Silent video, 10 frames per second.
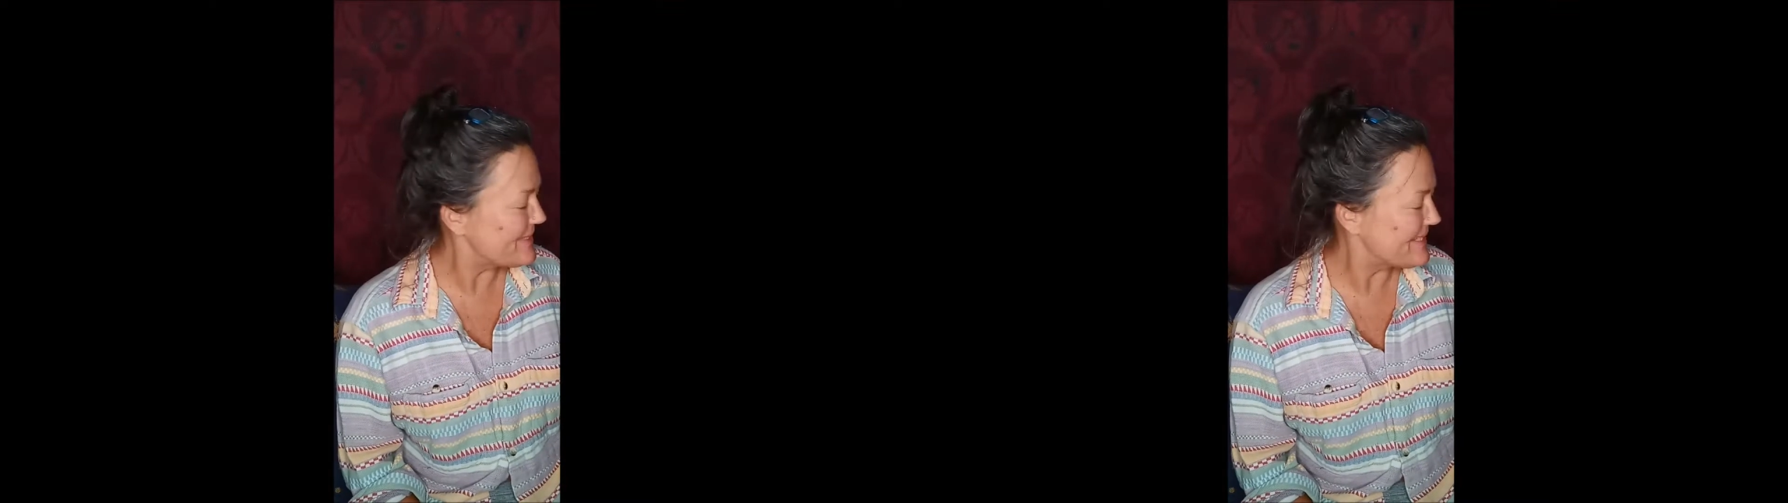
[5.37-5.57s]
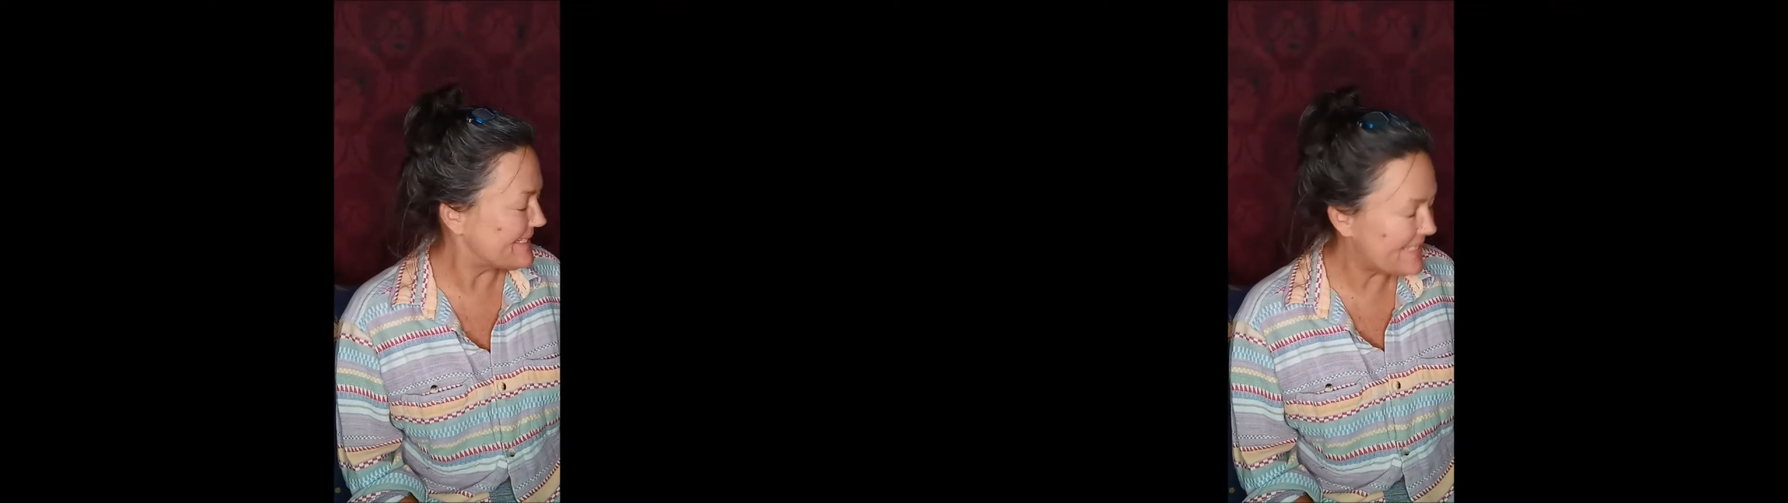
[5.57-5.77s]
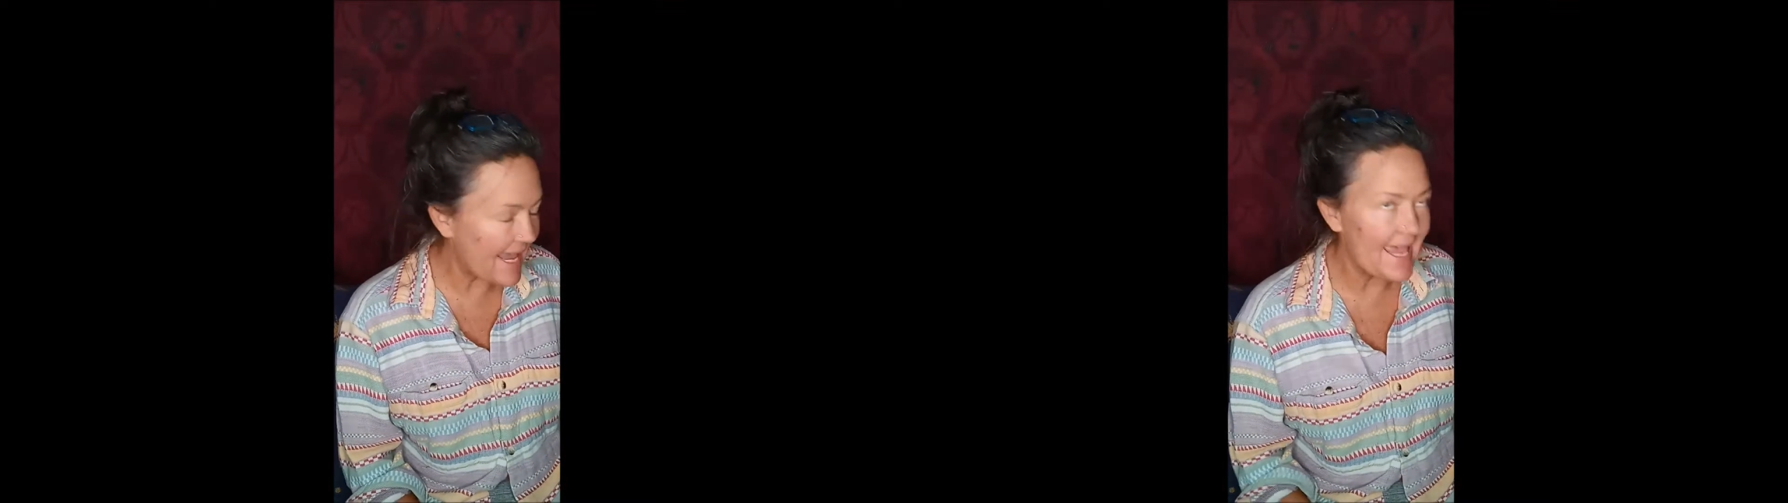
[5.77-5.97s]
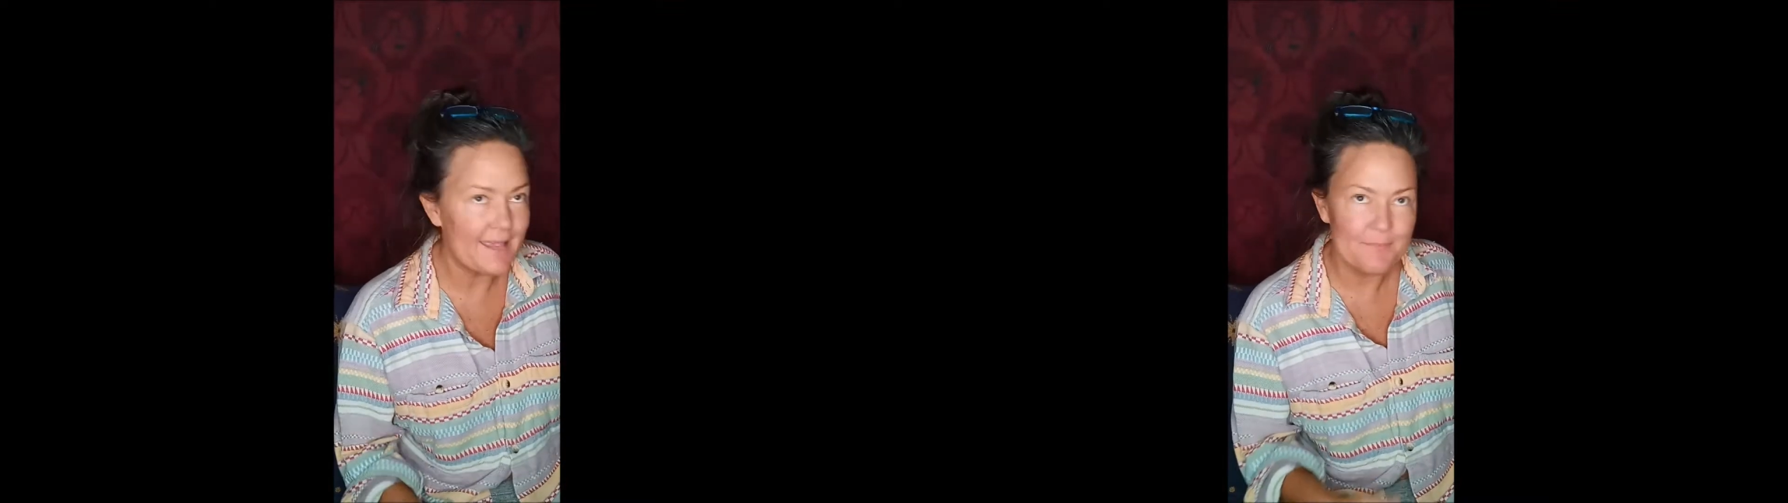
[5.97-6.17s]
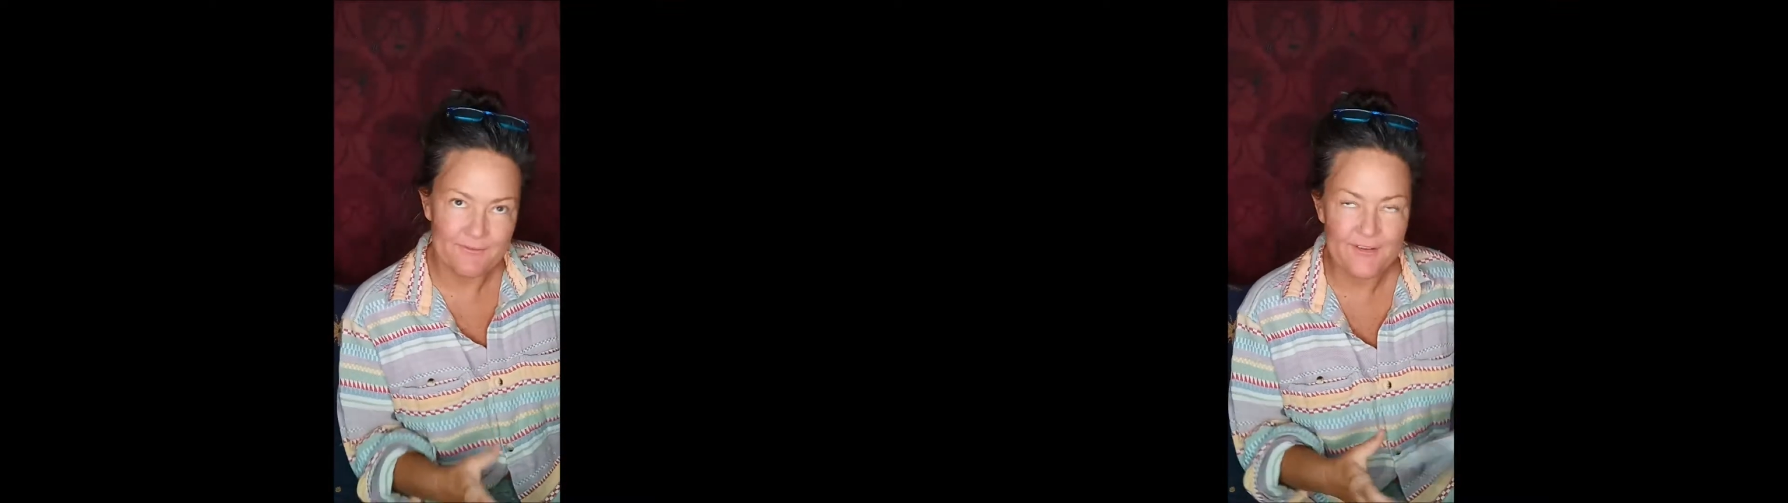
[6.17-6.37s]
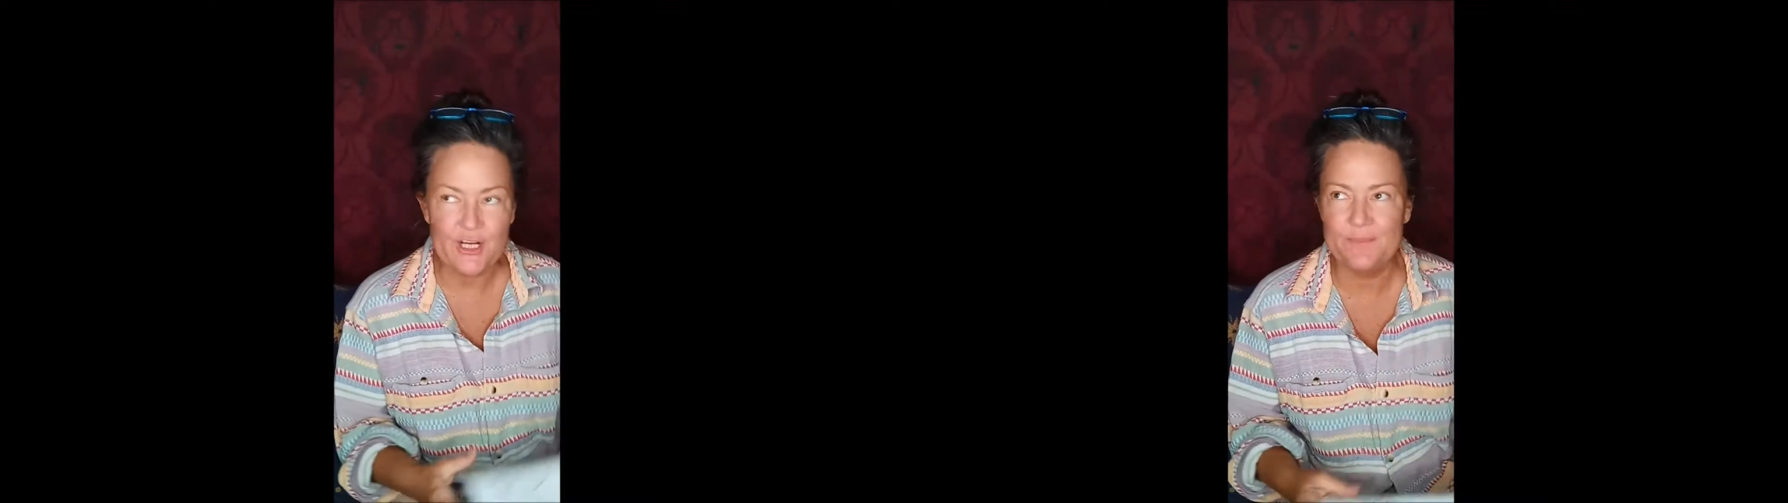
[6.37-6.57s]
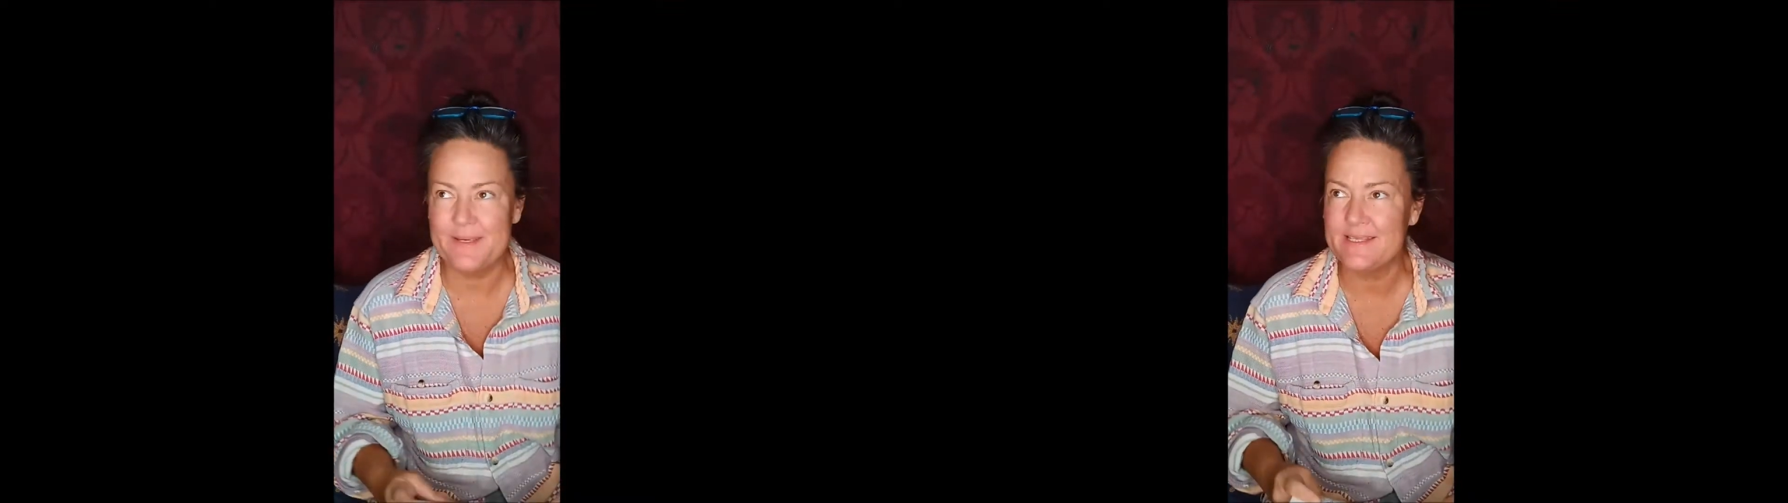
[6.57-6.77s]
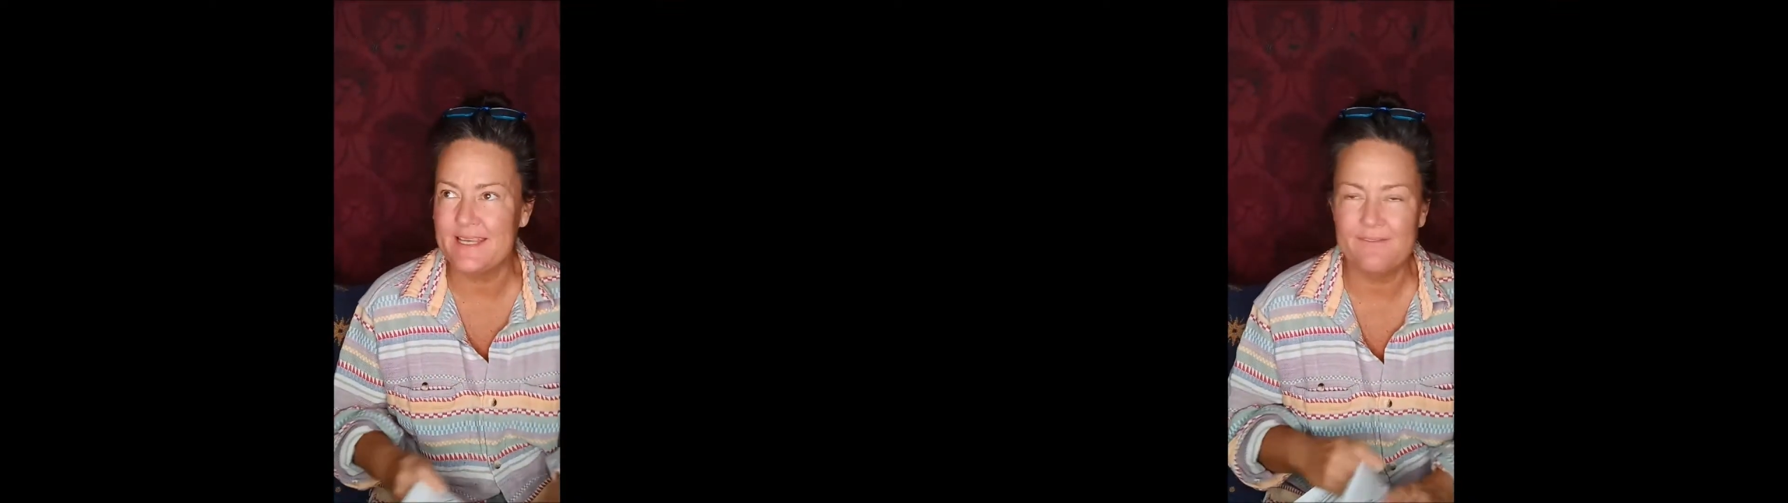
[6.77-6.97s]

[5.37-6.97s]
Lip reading: today. Been very busy.